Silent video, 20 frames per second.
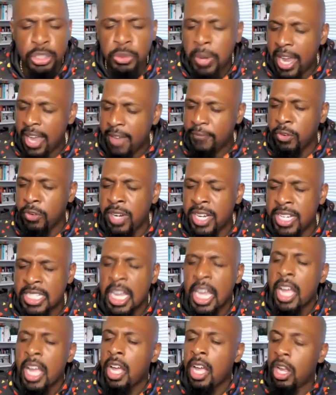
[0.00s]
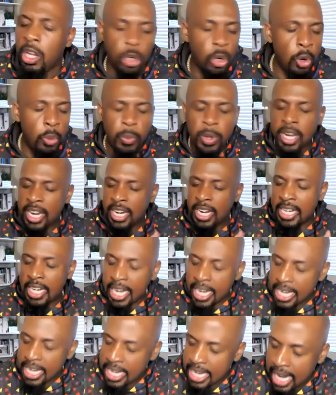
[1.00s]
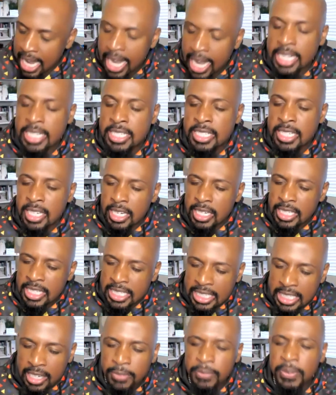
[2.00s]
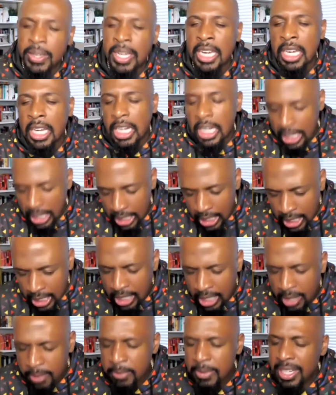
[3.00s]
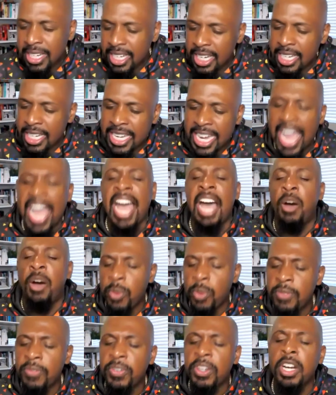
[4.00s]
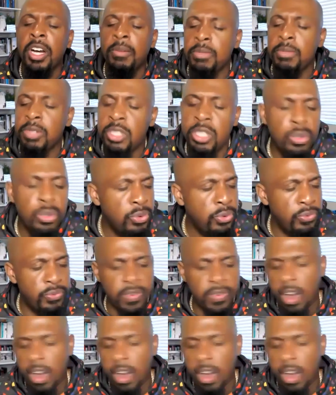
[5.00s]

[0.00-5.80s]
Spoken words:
you have for us. Lord, we are not giving up now. We've come too